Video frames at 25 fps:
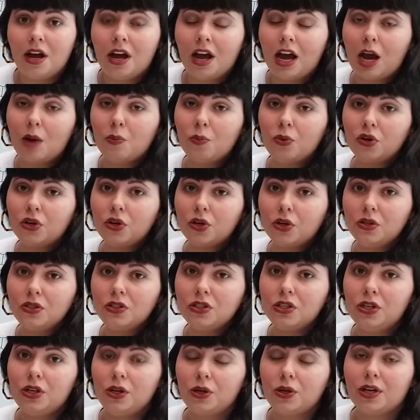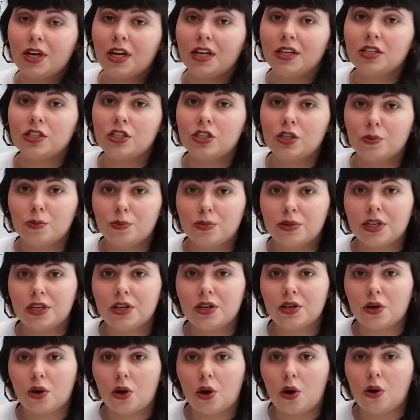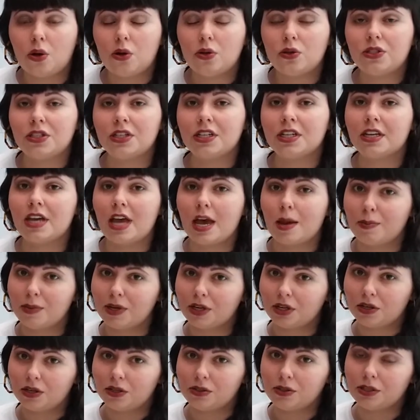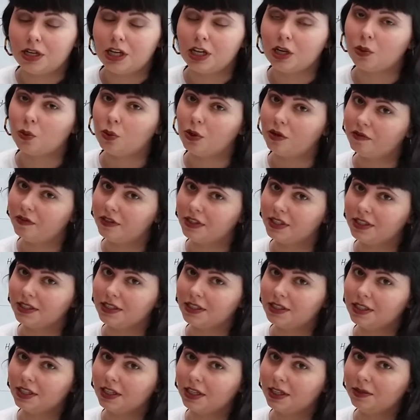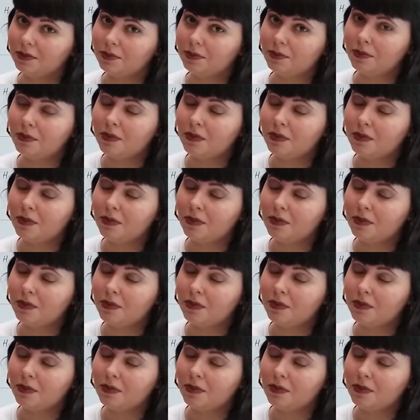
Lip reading: and we're going to look at something called chemical equivalency.